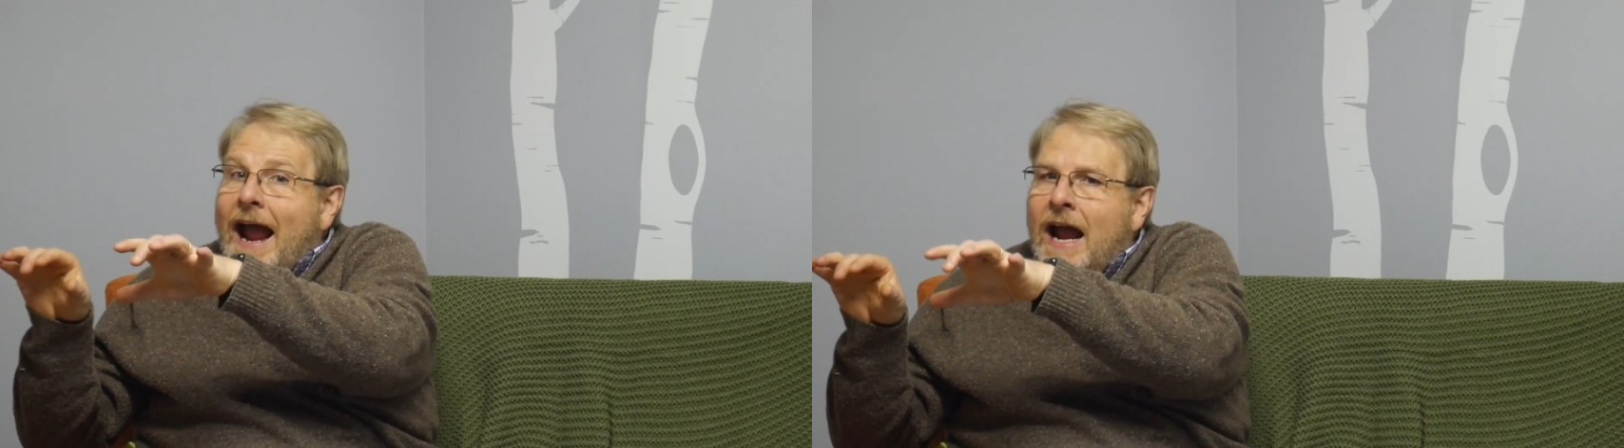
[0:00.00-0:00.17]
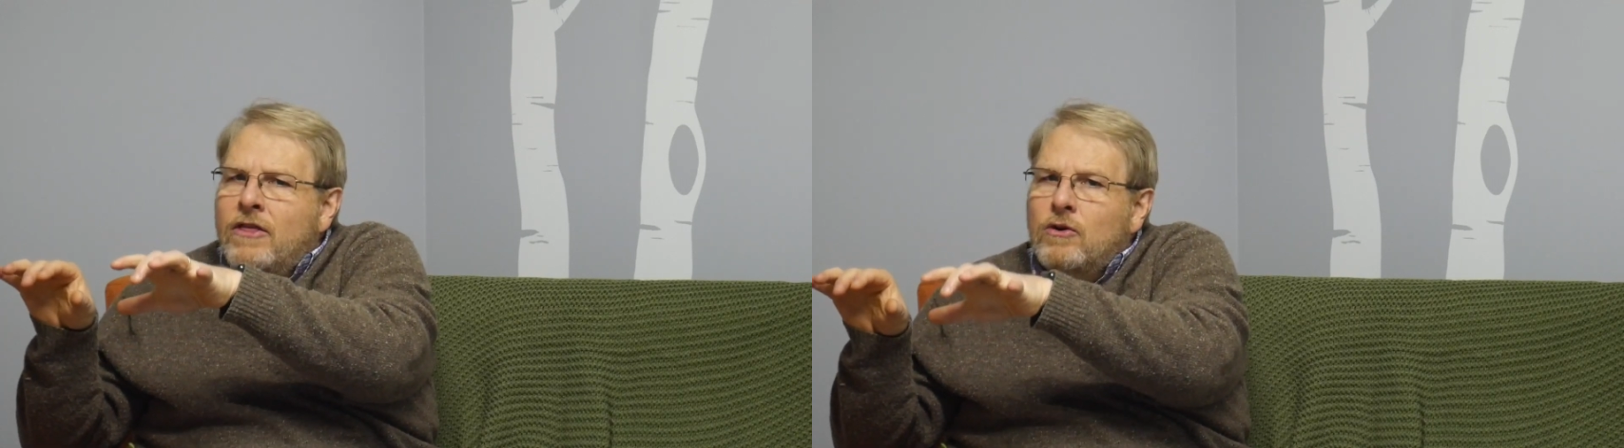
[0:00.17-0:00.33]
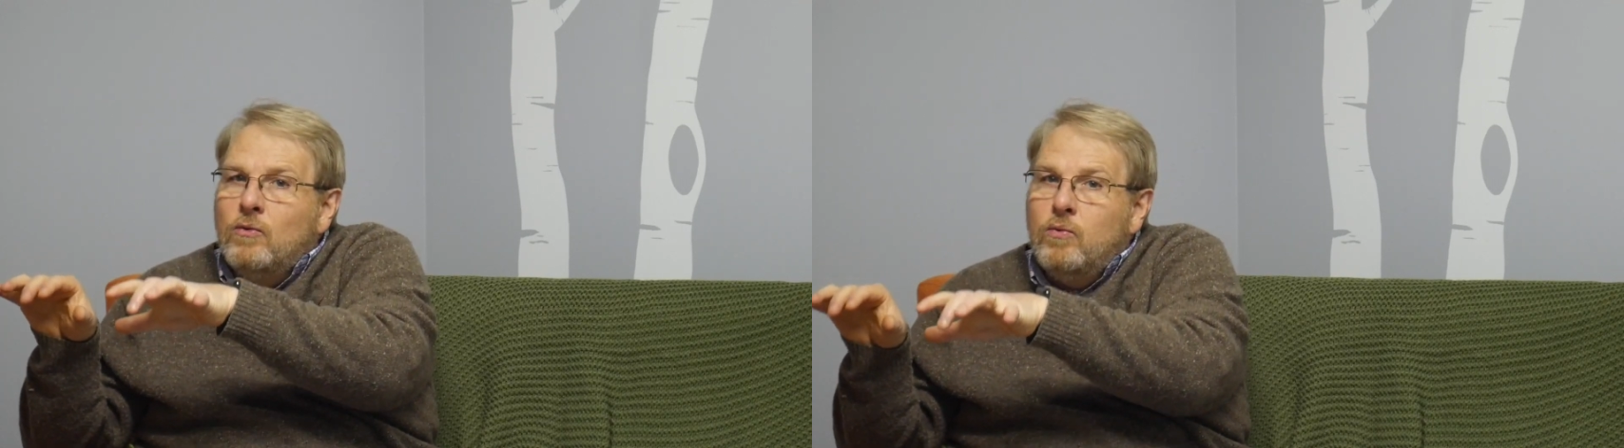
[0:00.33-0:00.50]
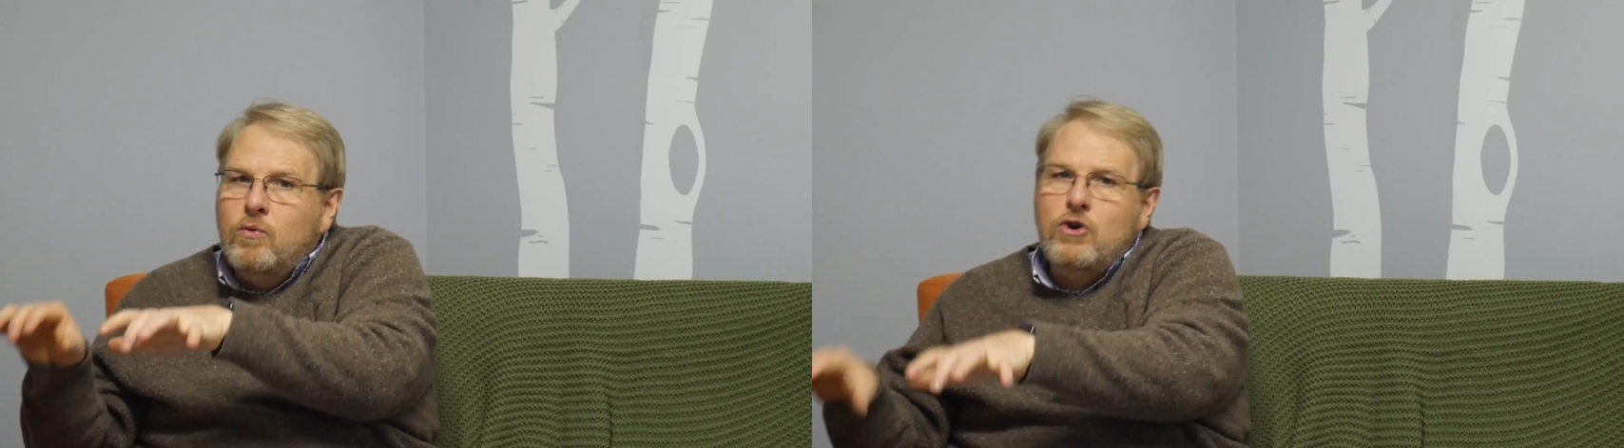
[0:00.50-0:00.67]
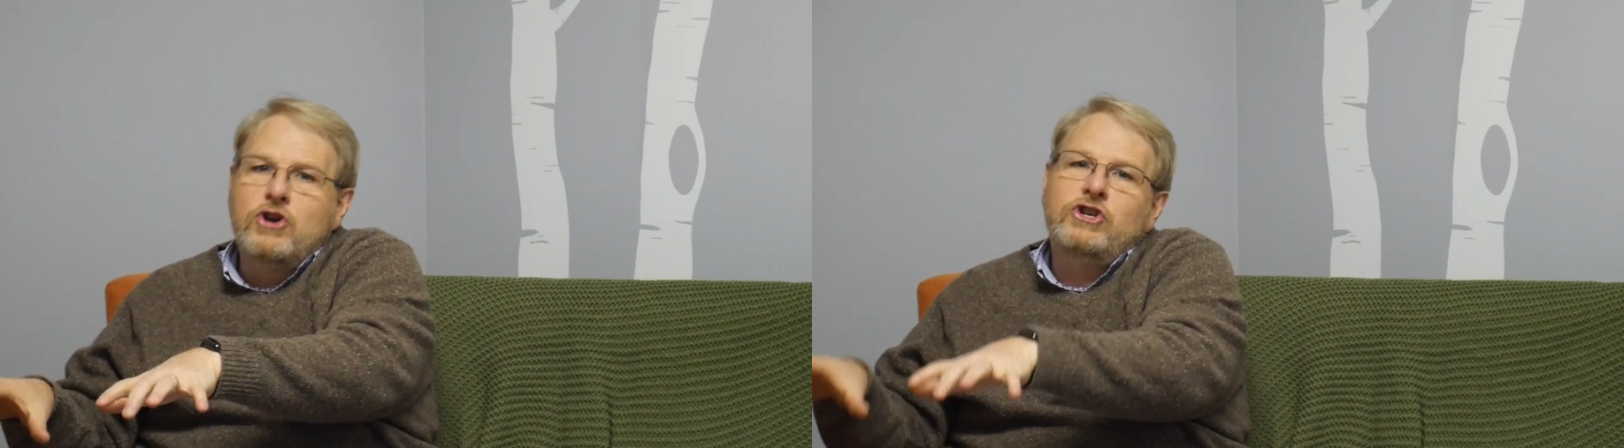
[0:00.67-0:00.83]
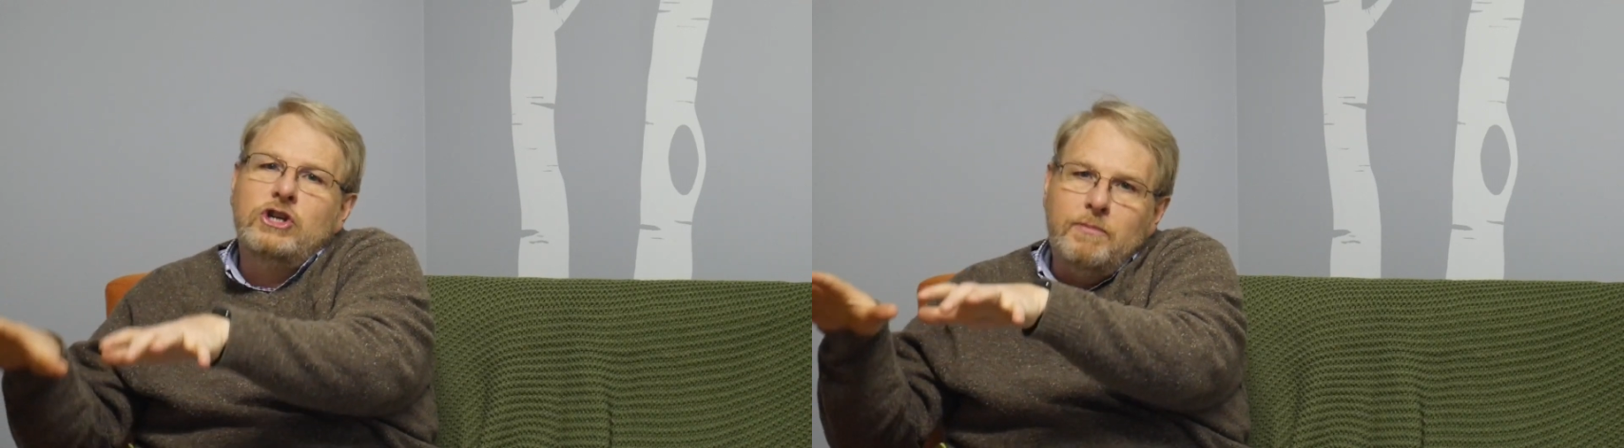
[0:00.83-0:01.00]
and the
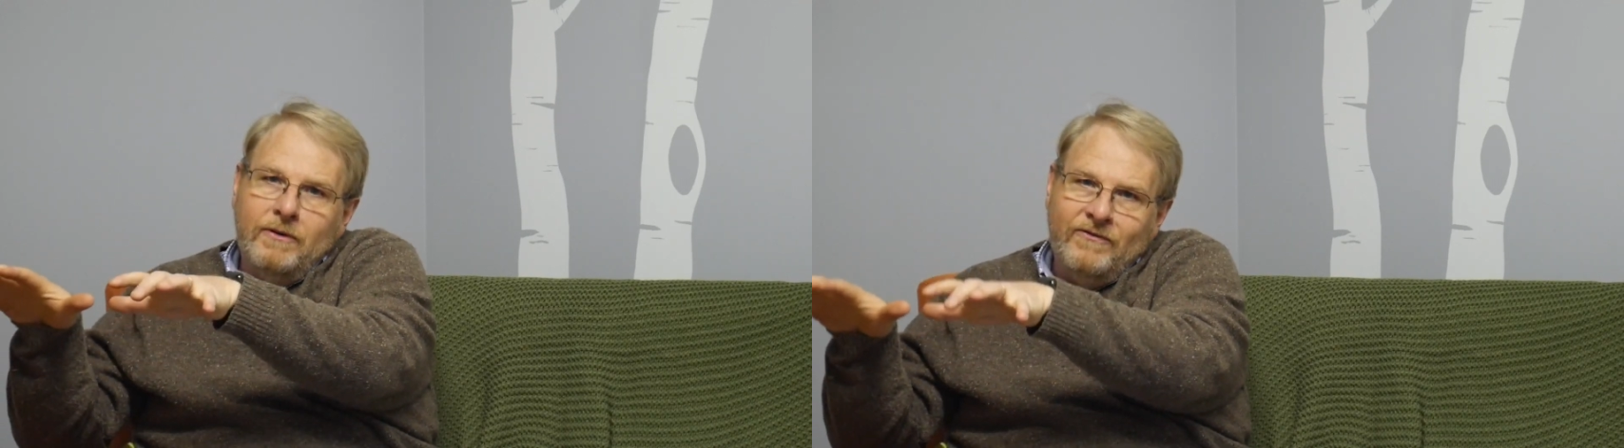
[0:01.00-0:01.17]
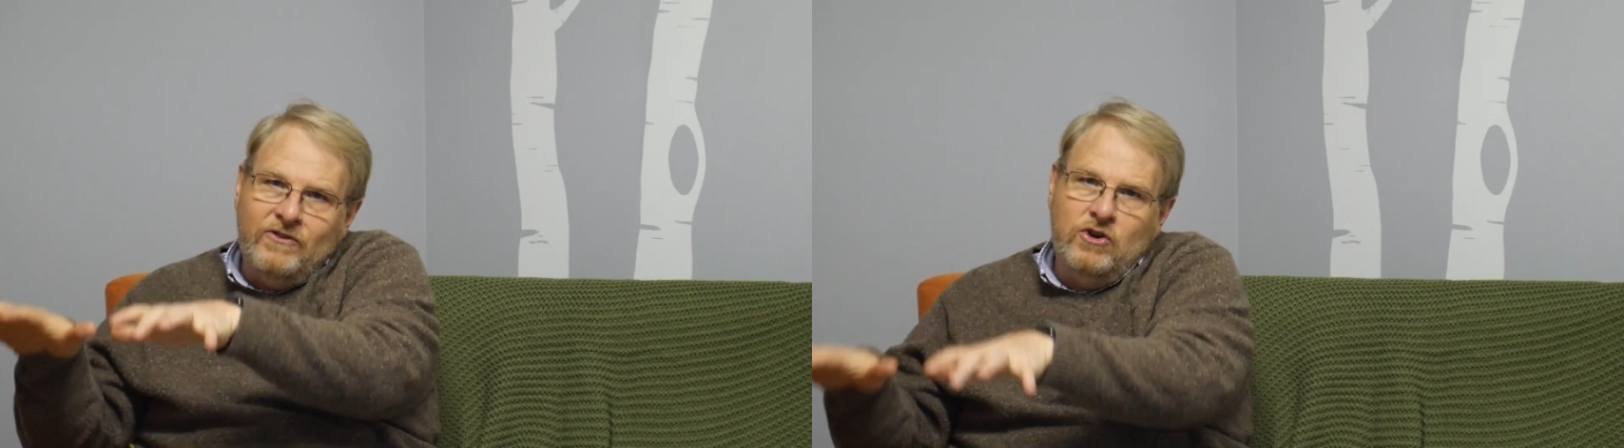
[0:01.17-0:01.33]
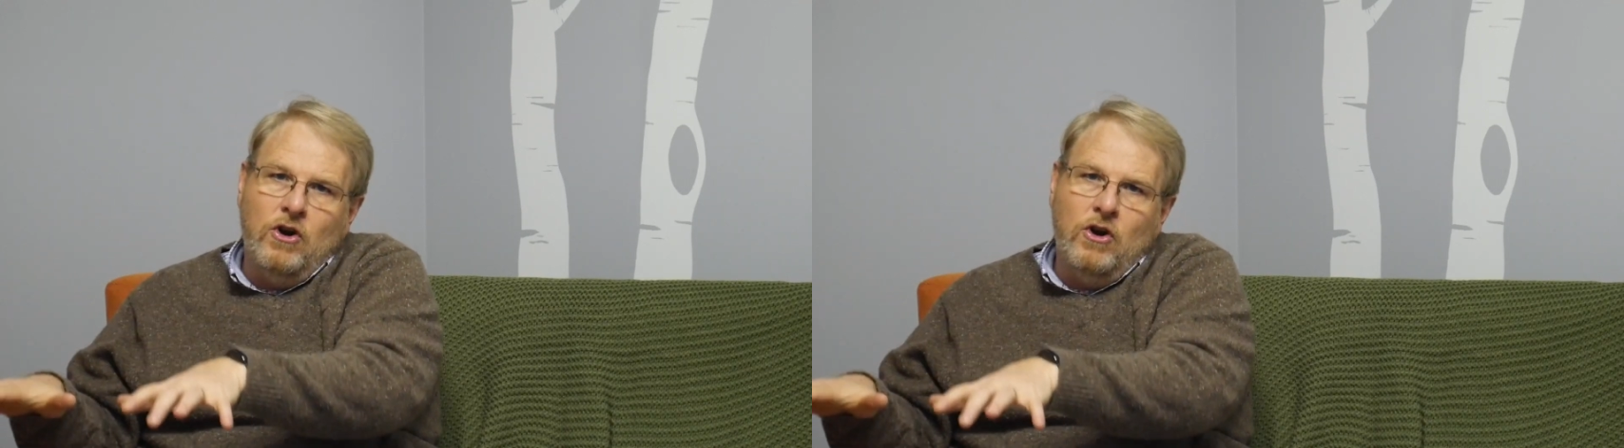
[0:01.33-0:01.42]
worship of